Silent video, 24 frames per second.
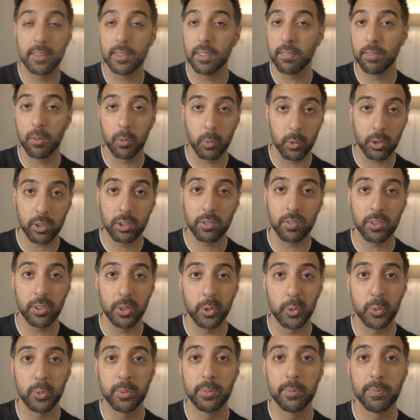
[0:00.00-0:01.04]
see if it works for
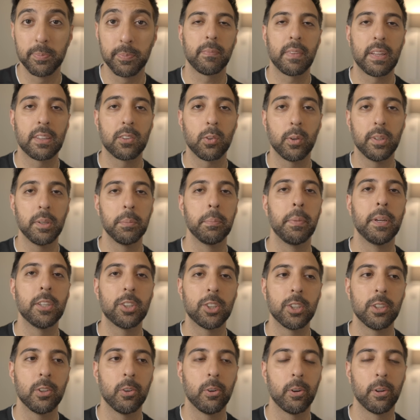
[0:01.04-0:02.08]
you. So I did
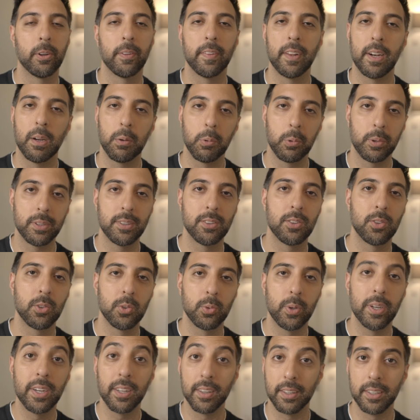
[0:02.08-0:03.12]
mention earlier that I went
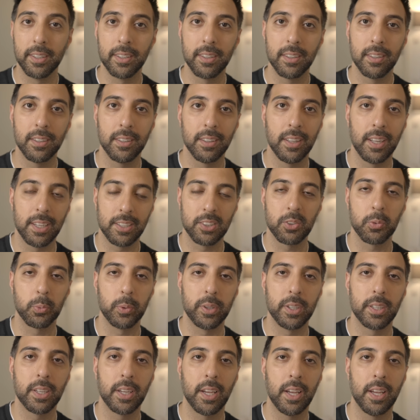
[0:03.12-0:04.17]
to Italy last week